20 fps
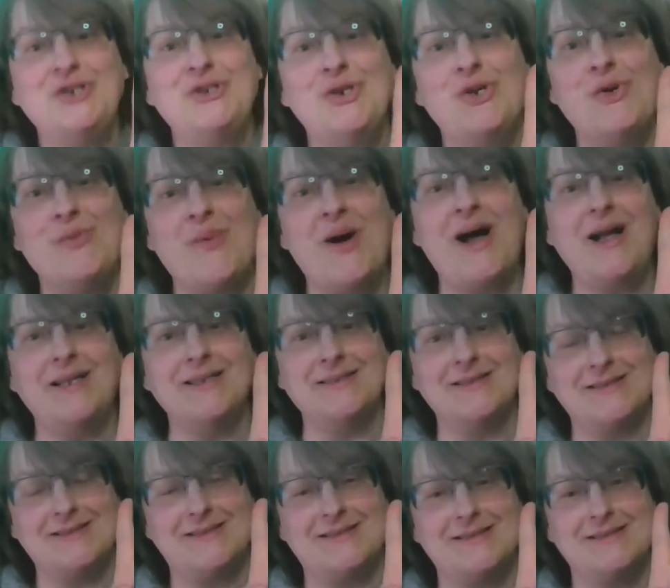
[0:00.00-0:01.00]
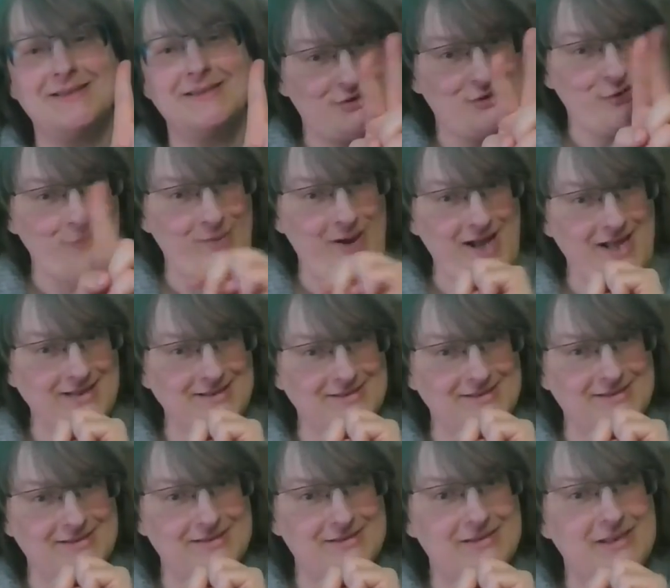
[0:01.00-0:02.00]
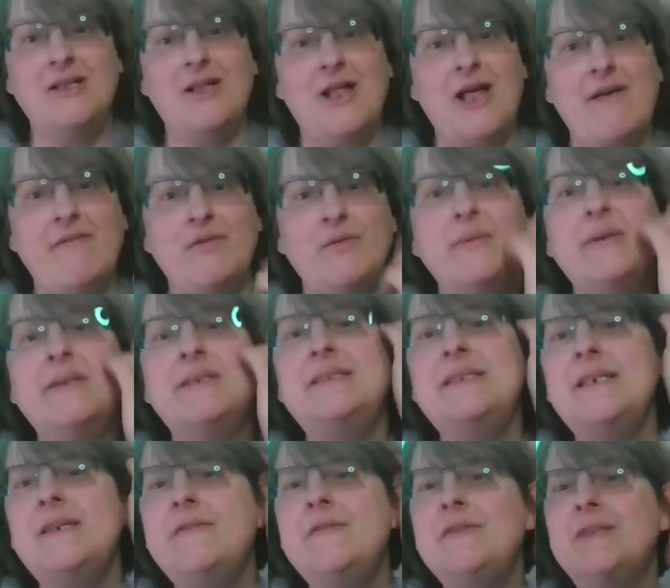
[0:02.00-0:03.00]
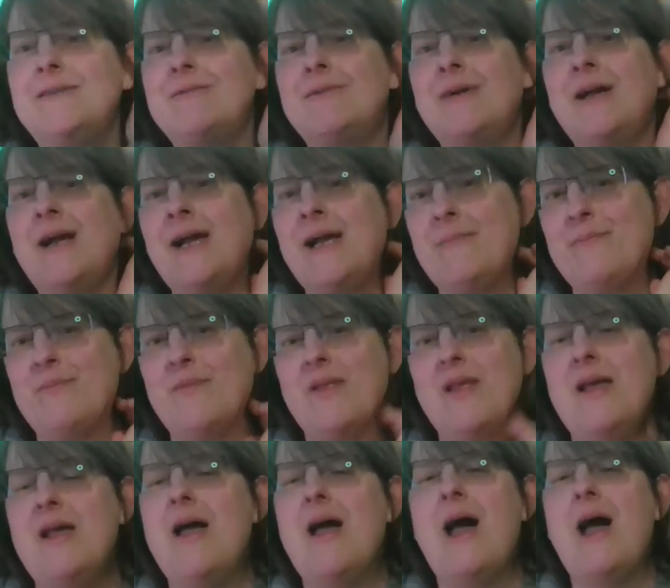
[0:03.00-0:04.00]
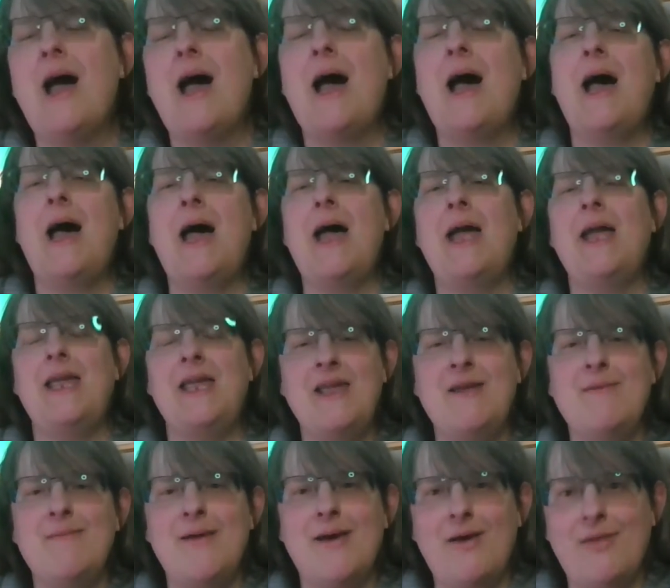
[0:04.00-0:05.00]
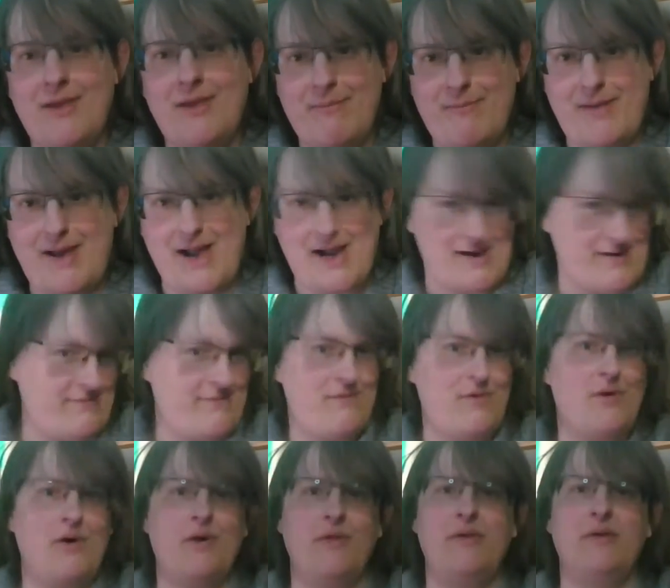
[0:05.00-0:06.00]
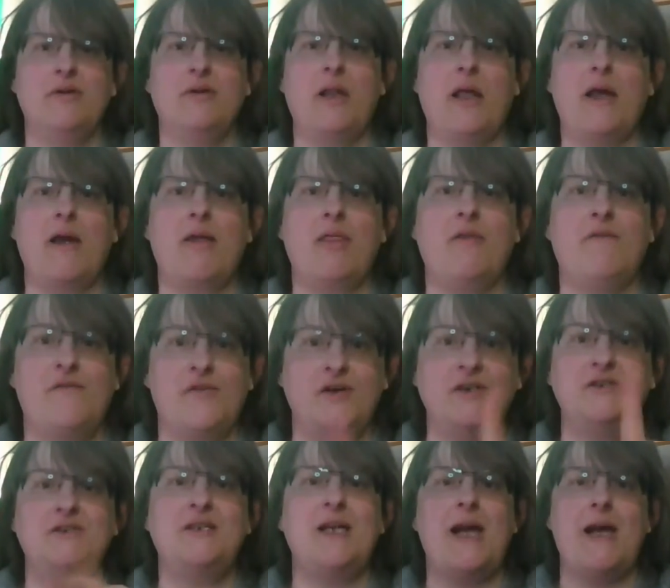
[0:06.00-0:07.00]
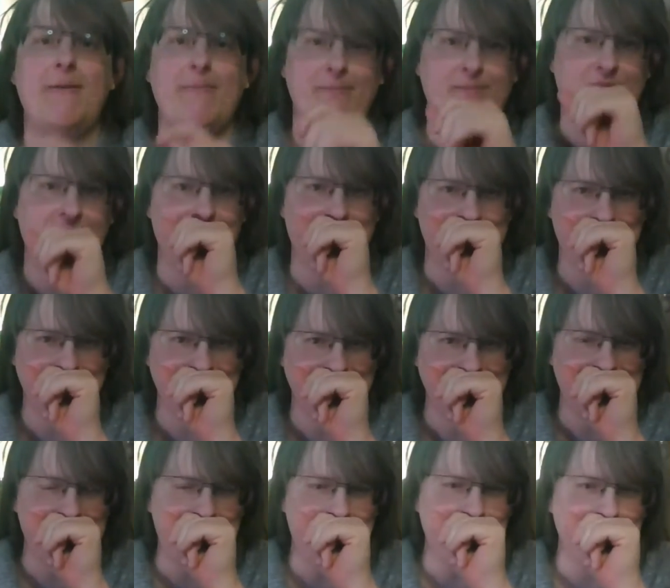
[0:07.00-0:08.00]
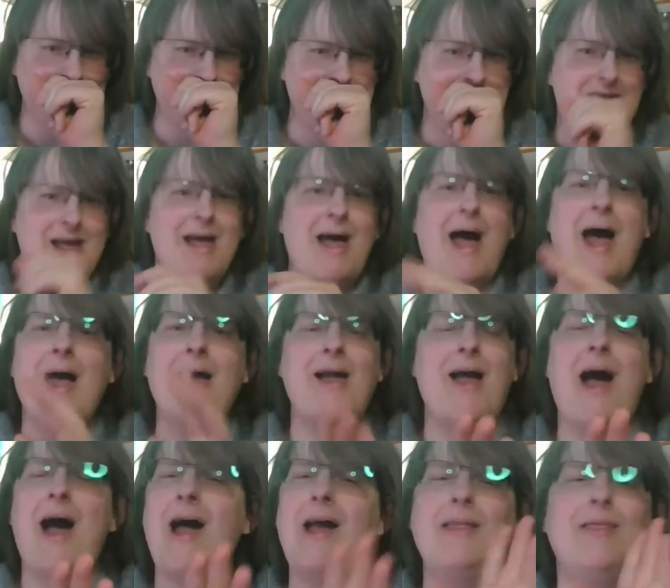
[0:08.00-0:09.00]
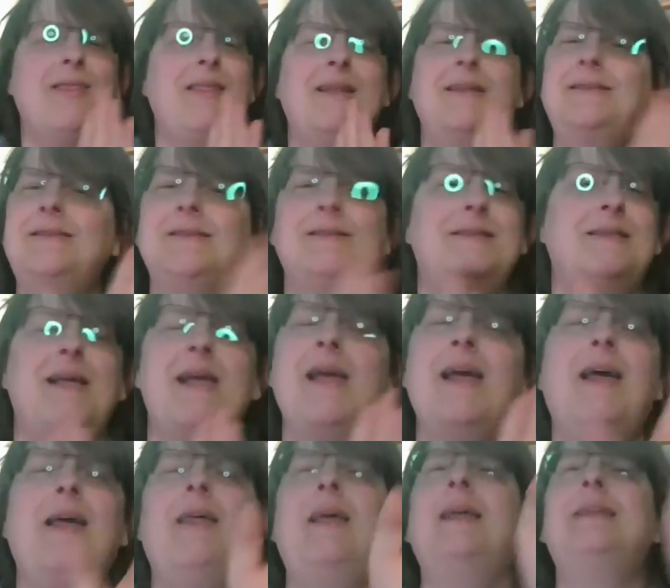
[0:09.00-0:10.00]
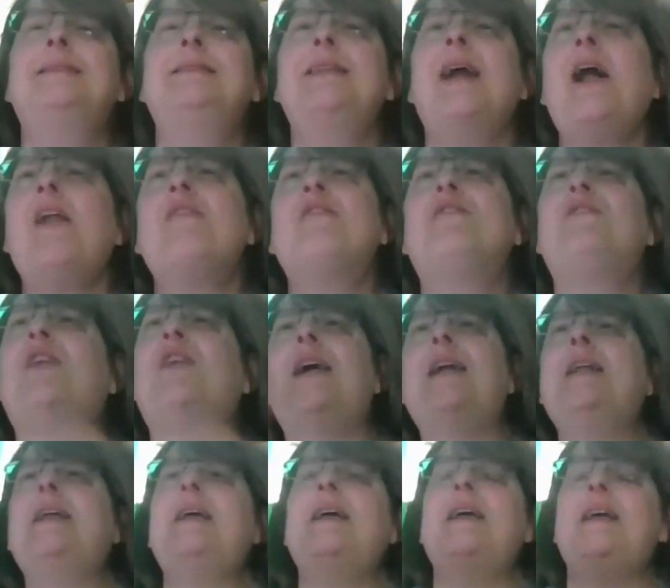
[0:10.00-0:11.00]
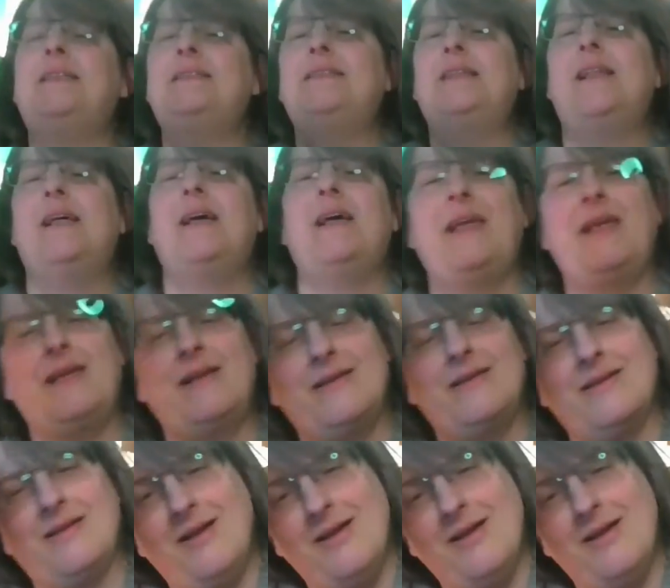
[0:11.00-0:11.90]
two months, two months. Still haven't received it, right? I emailed them back and forth. There's like the first time, the first time. I, I this is it, it's not funny. It's like